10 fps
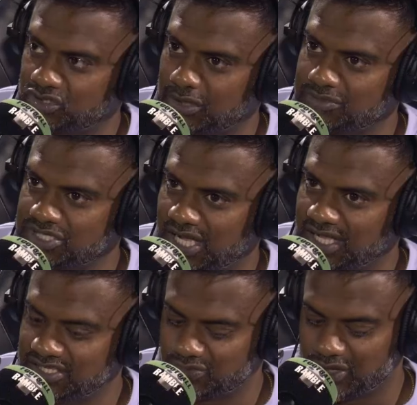trumps that
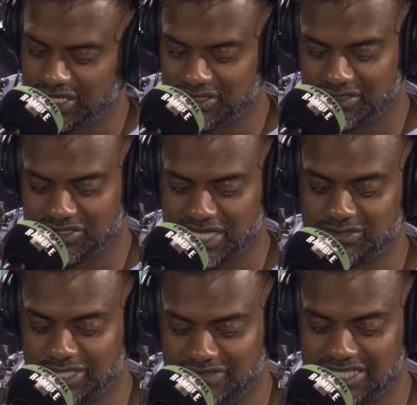is when Daniel
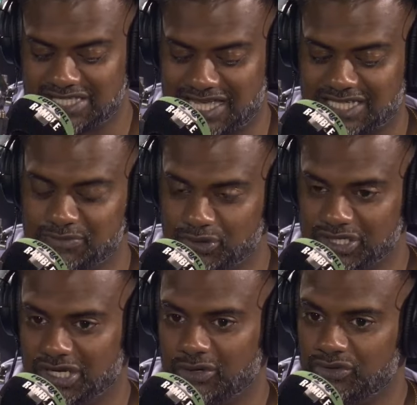Levy sacked
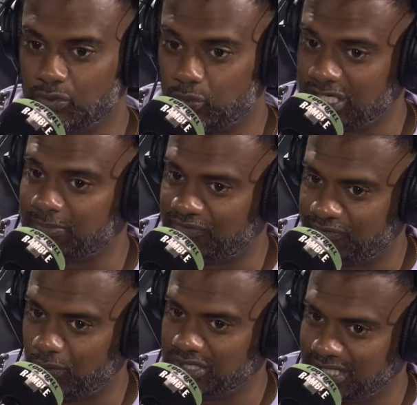Mourinho the week
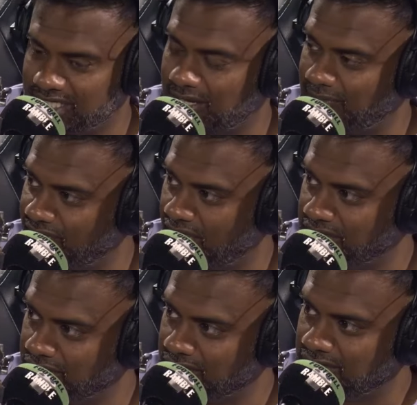before the League yeah, Cup
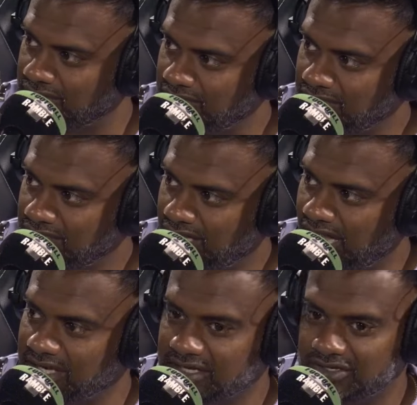final. Yeah, right.
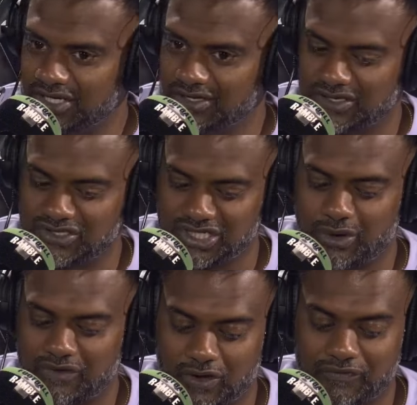And, uh, you know,
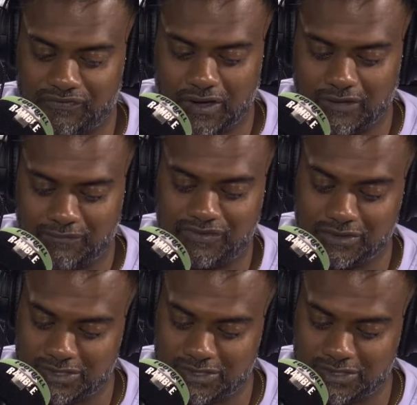I've got a, few